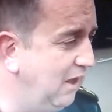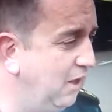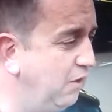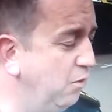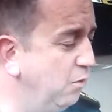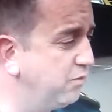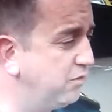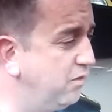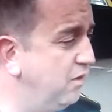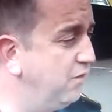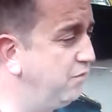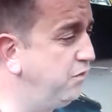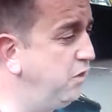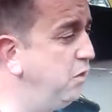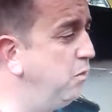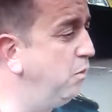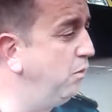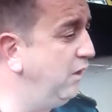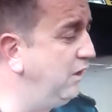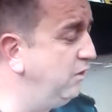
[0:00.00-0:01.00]
and also if
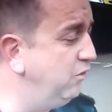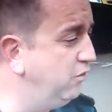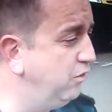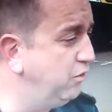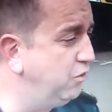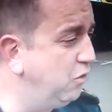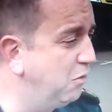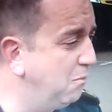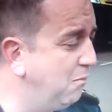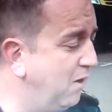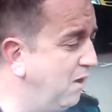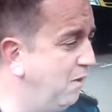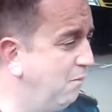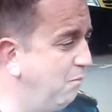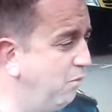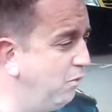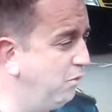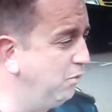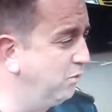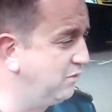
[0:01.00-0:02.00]
you were injured, your
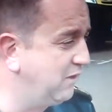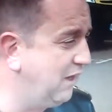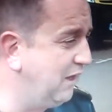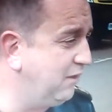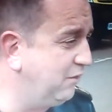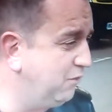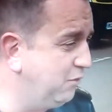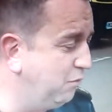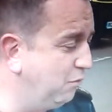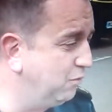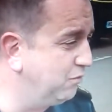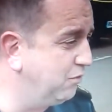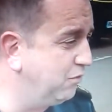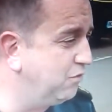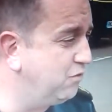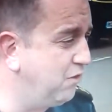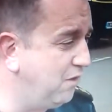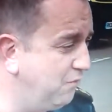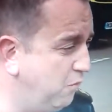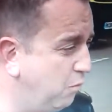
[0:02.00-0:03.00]
mum or your dad could
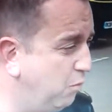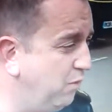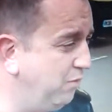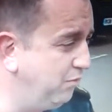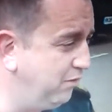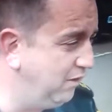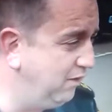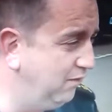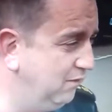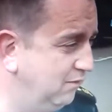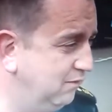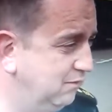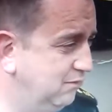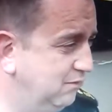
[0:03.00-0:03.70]
also travel with you.